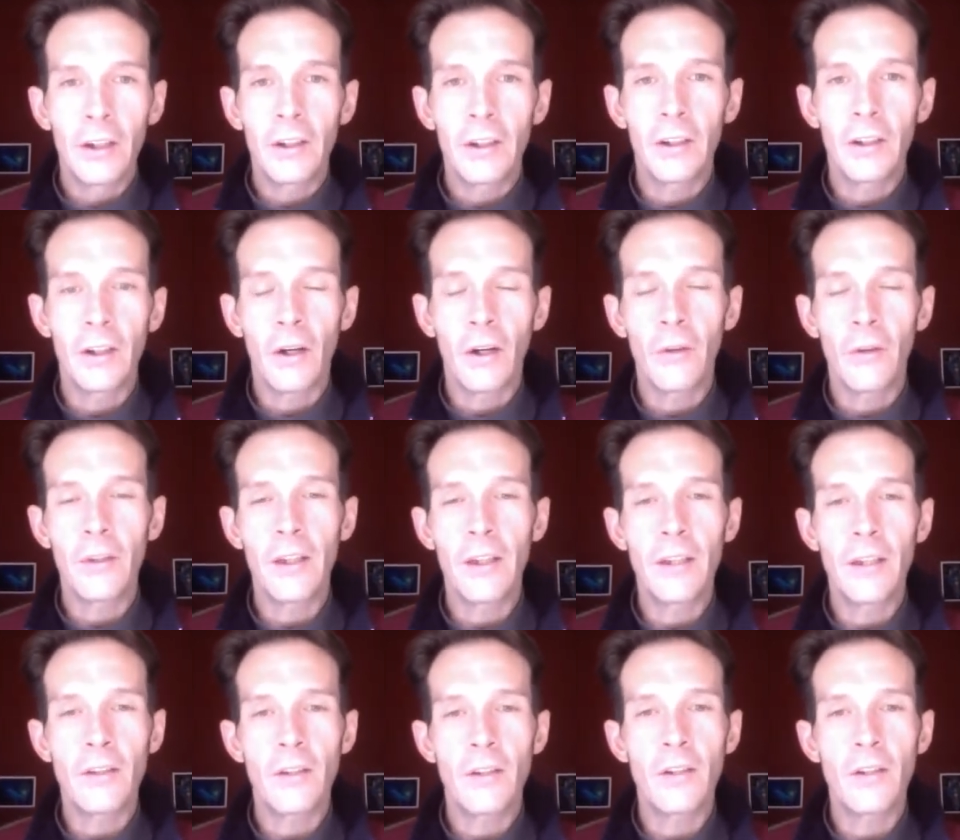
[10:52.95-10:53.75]
You know,
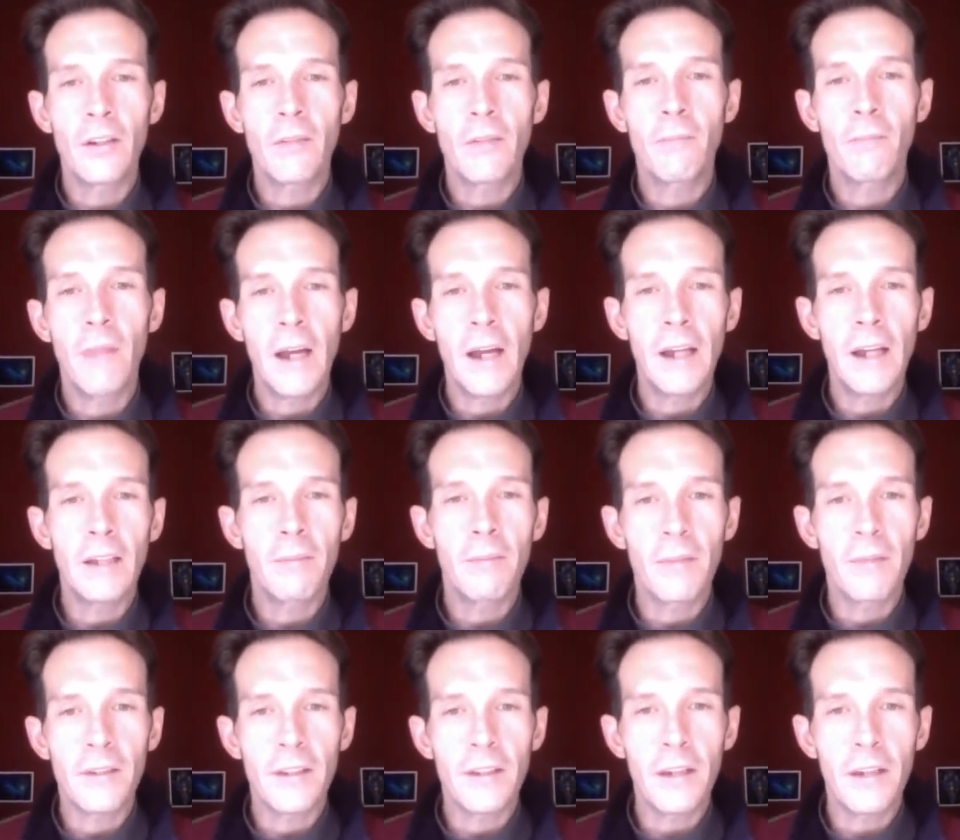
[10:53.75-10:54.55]
these are just made
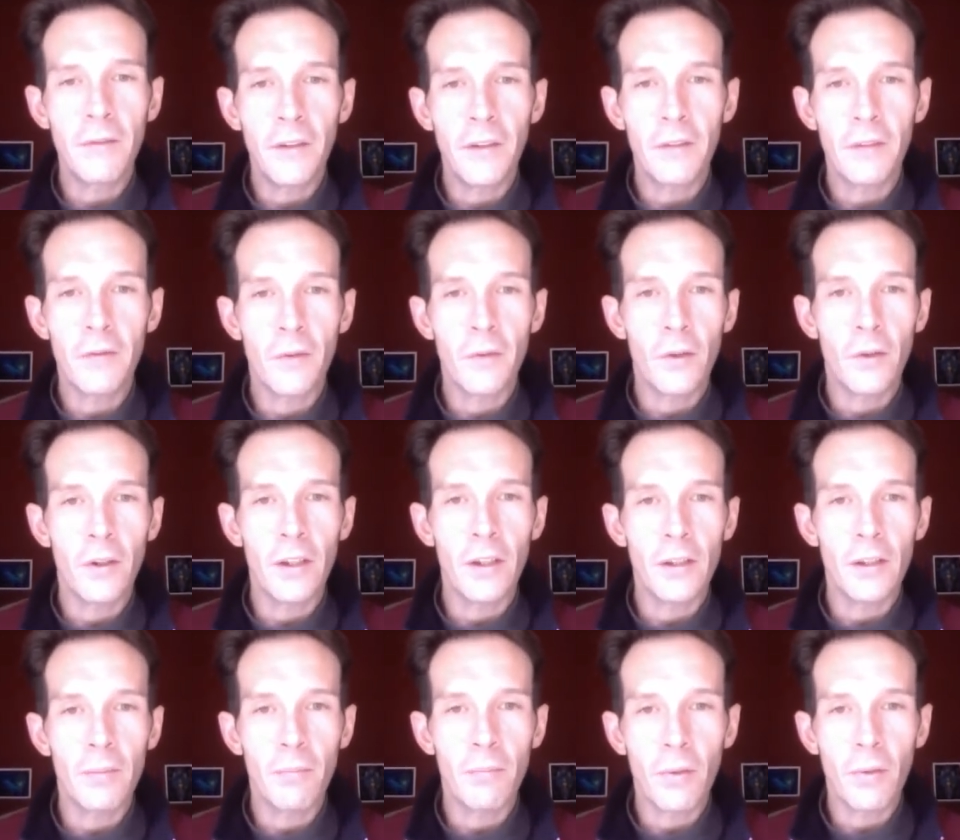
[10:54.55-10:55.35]
specific for
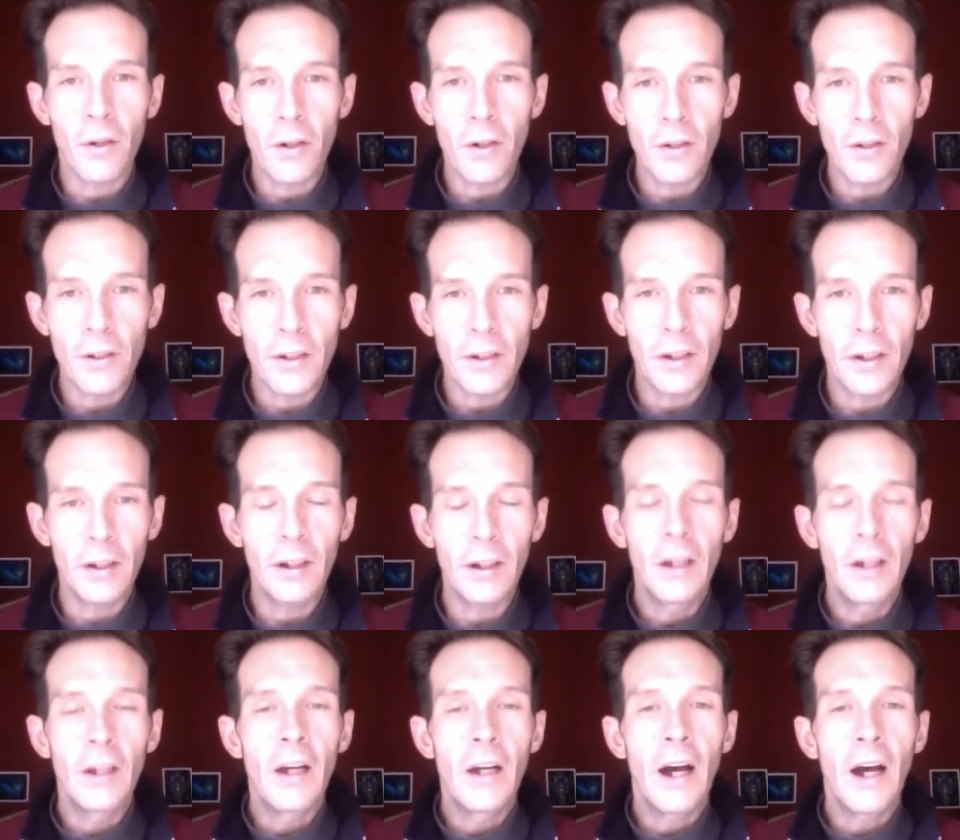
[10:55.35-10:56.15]
this
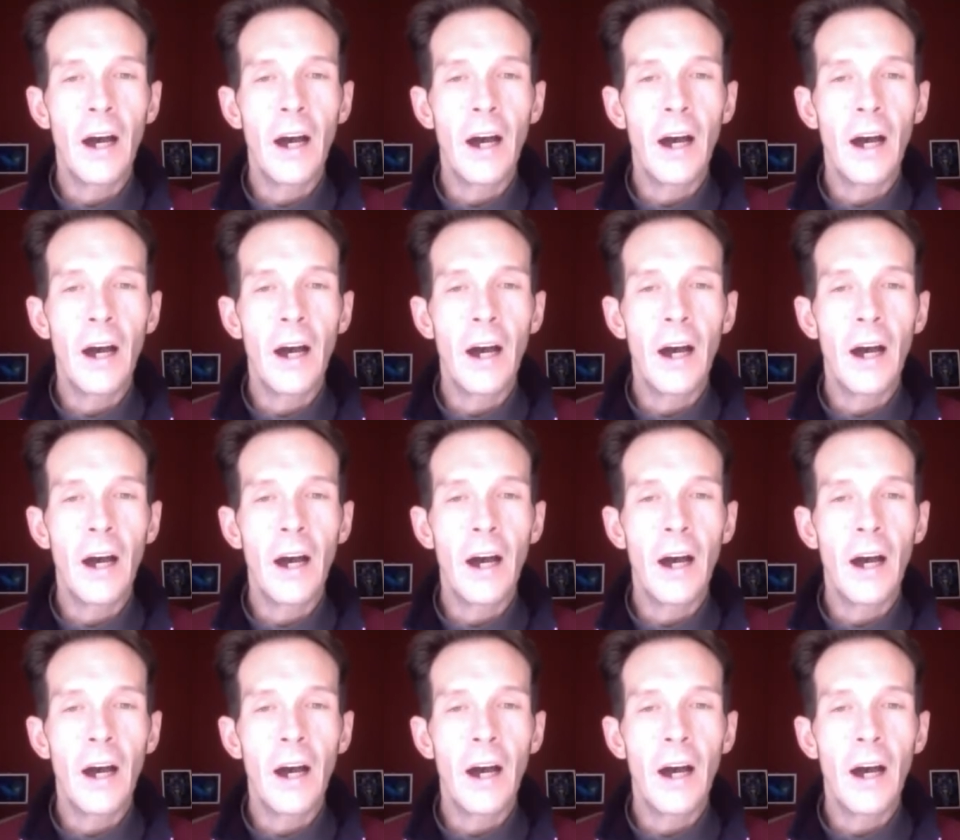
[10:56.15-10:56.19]
person